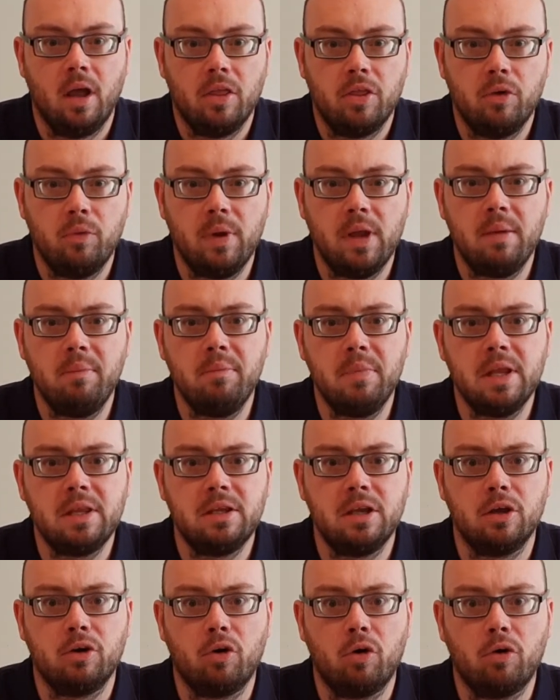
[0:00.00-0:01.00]
The way
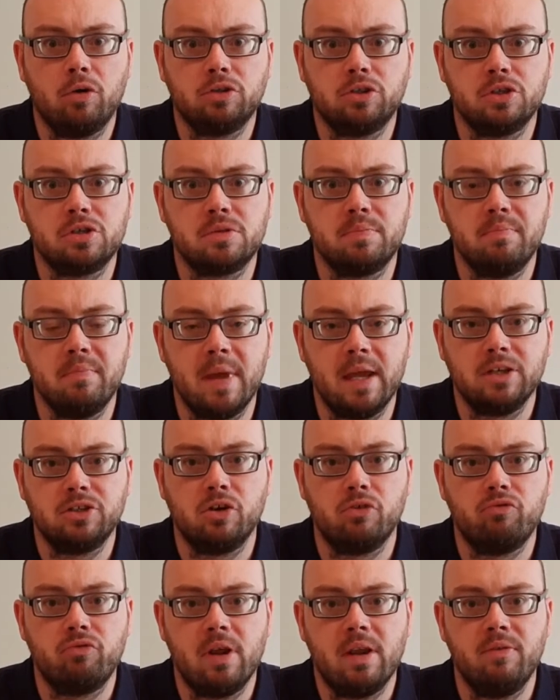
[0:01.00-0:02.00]
meteorologists
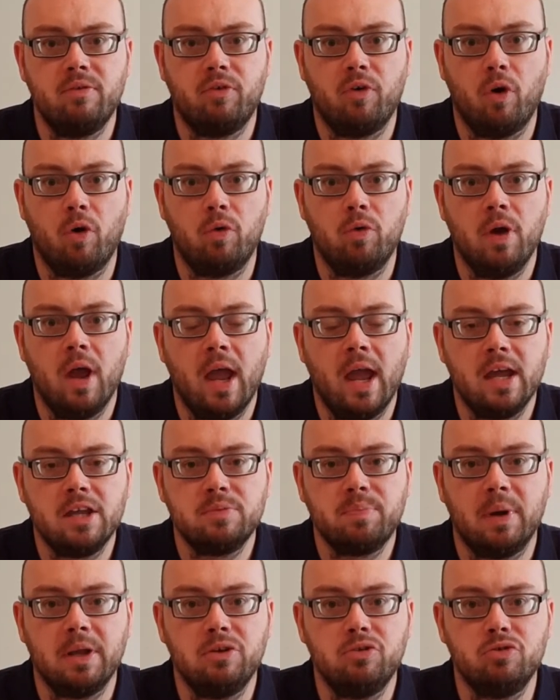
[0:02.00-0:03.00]
measure rainfall is
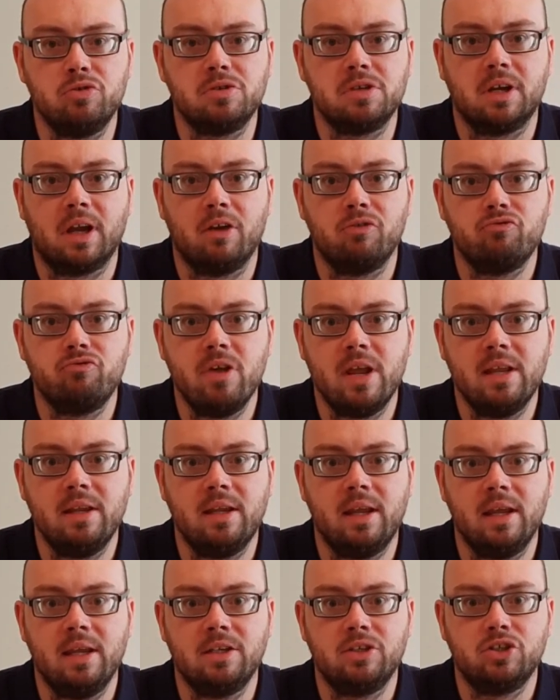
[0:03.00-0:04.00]
by using a rain
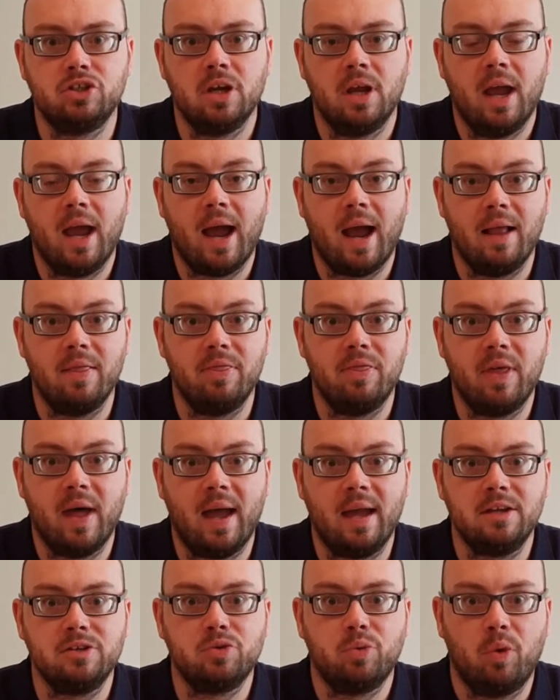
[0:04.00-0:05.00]
gauge, and
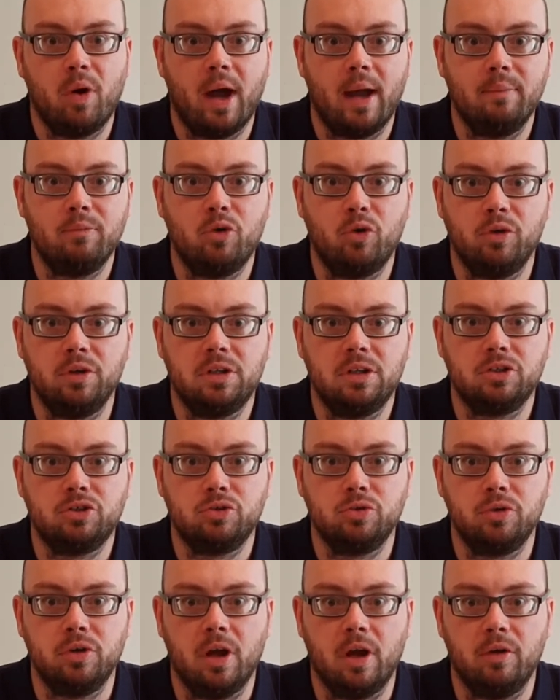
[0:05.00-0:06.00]
that is what I'm going to
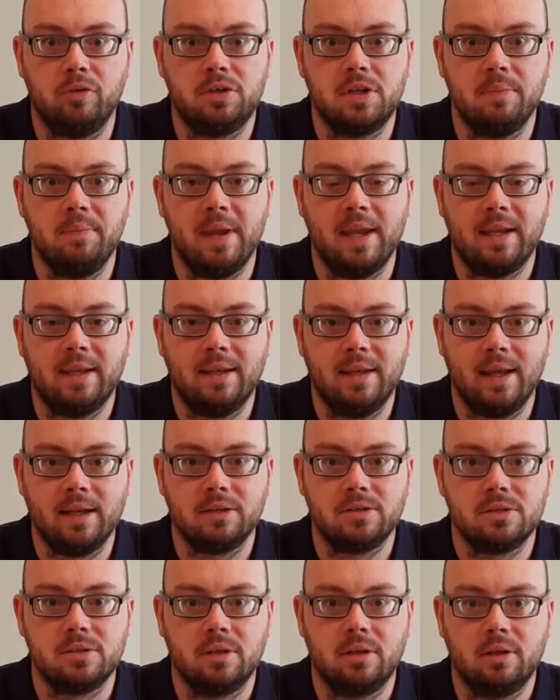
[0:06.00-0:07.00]
show you how to make
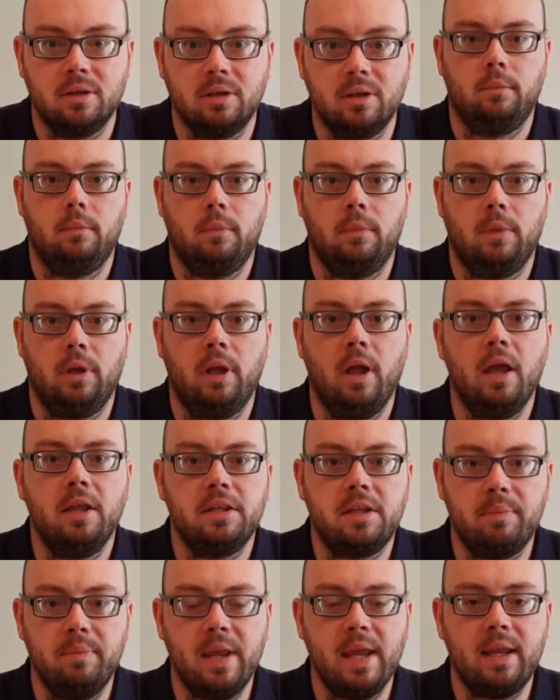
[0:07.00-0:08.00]
next.
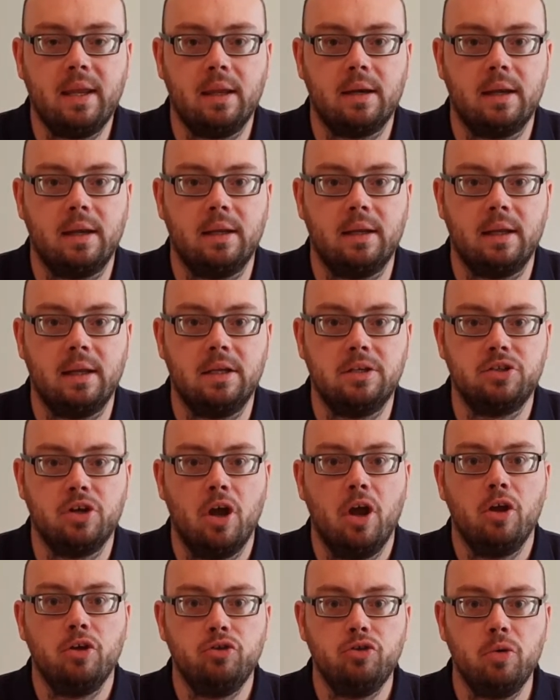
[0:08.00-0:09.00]
To make a rain gauge,
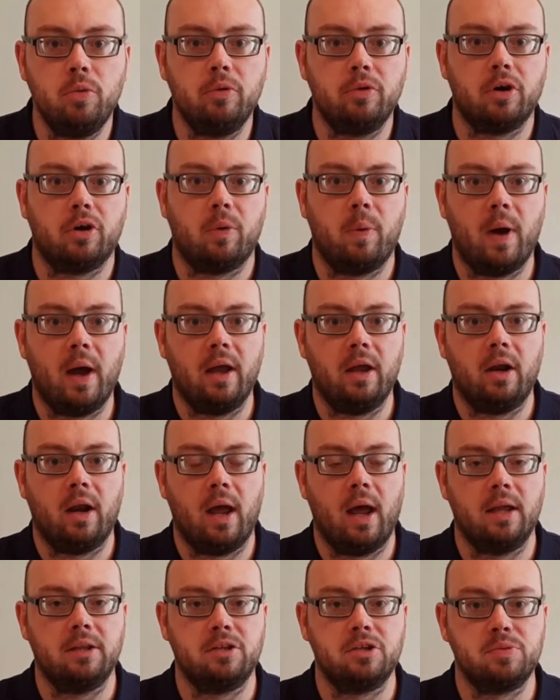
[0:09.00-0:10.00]
you will require
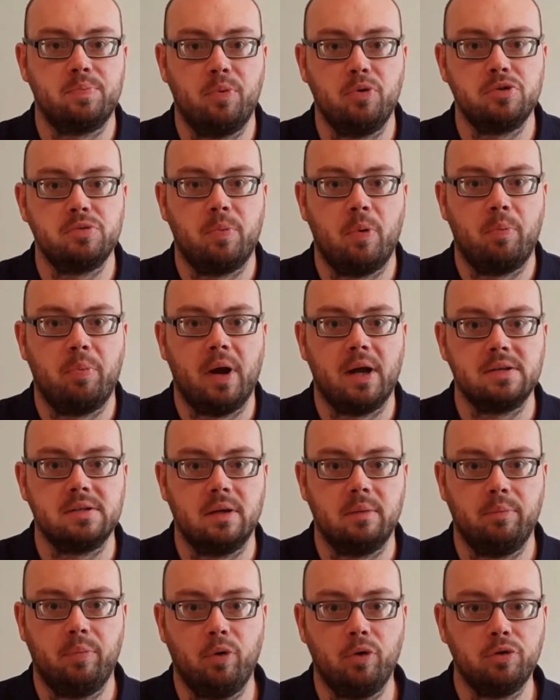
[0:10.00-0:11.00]
a disposable
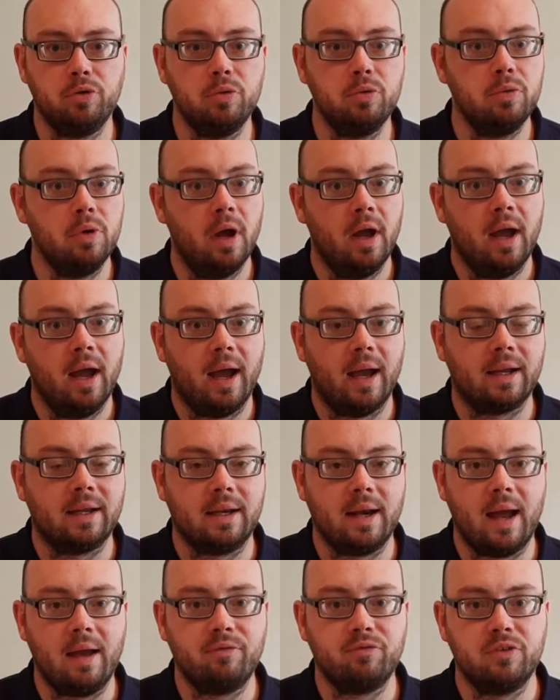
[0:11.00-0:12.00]
plastic bottle, a
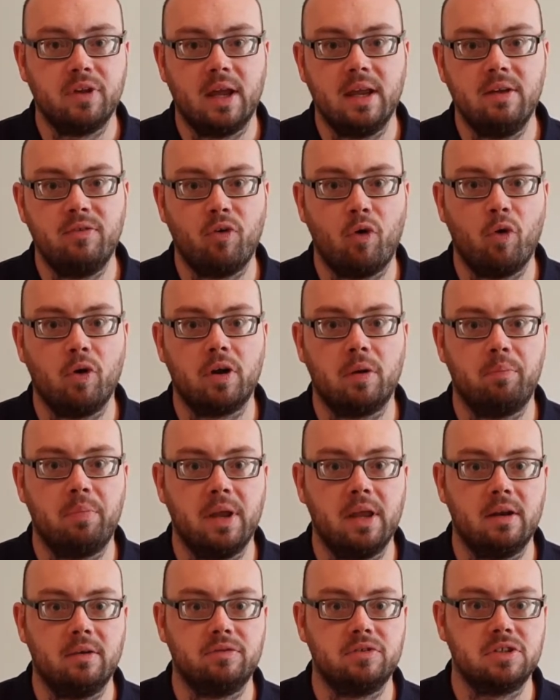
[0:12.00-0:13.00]
craft knife or a
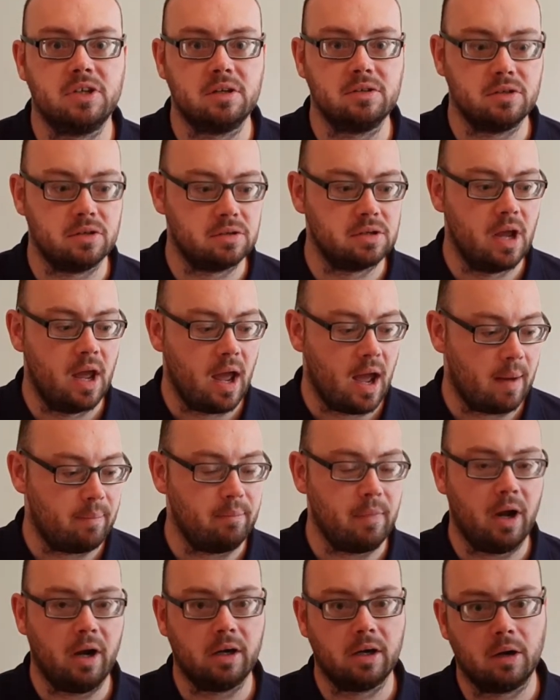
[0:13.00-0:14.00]
pair of scissors, a
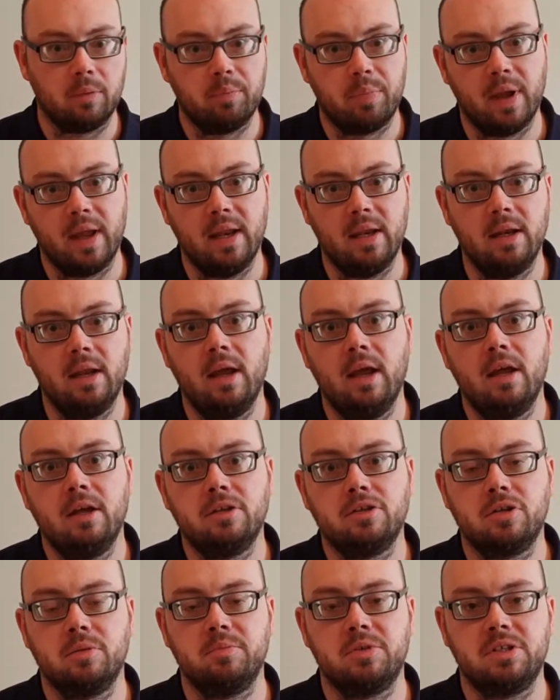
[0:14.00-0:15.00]
marker pen,
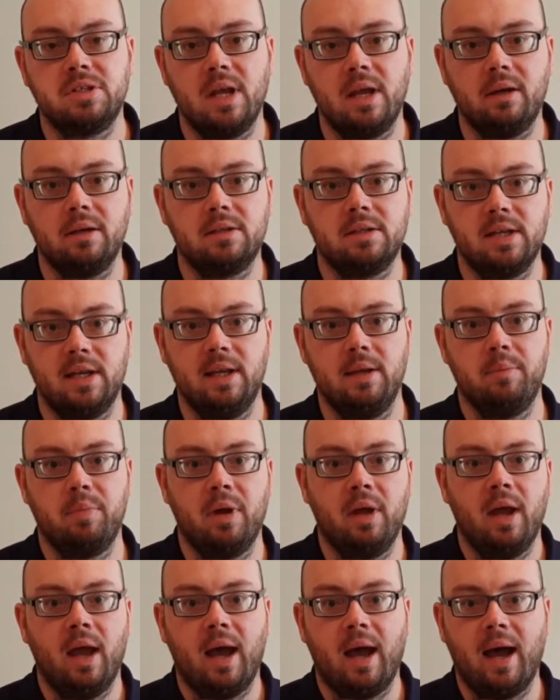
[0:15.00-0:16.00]
some sellotape,
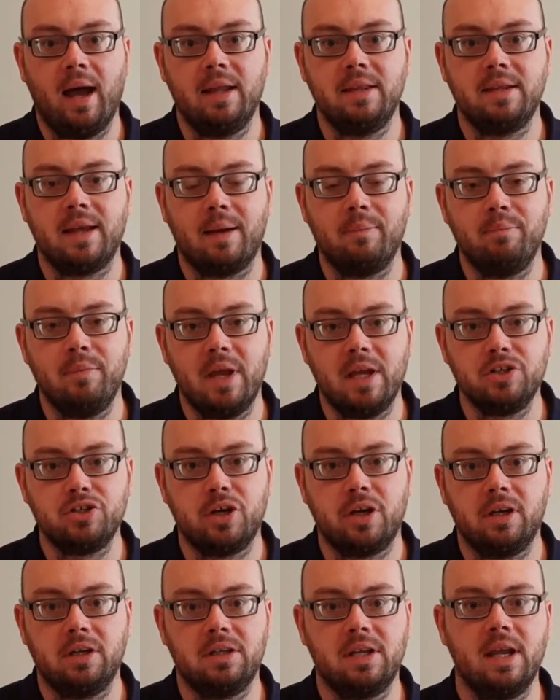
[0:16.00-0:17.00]
and a
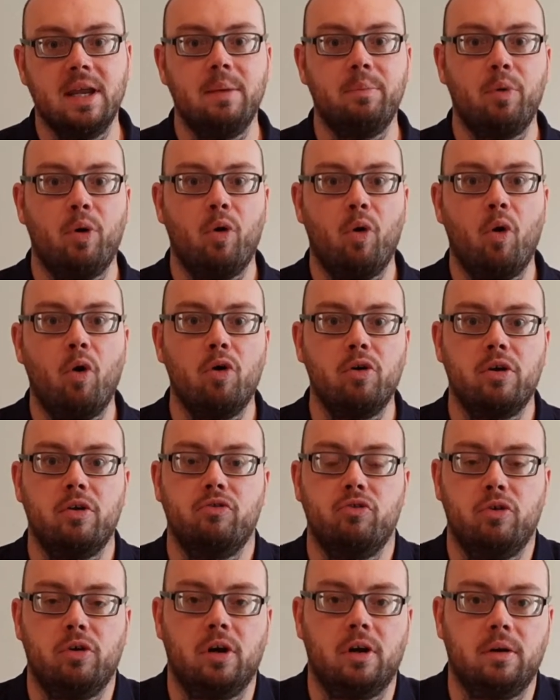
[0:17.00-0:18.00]
measuring tape or a
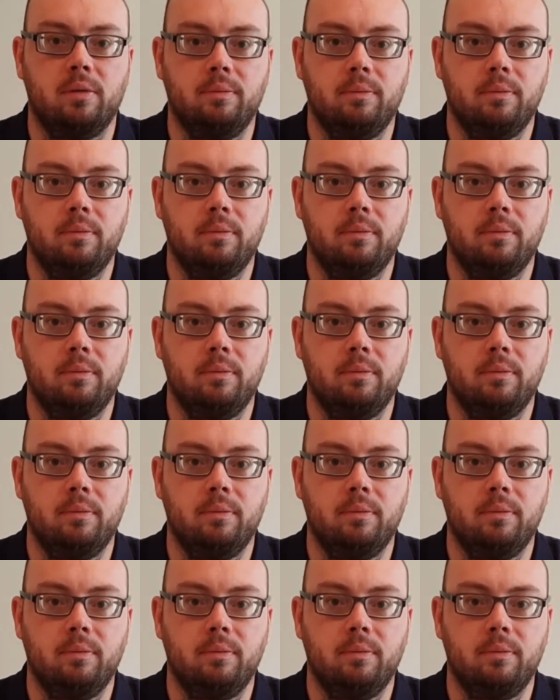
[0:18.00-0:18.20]
ruler.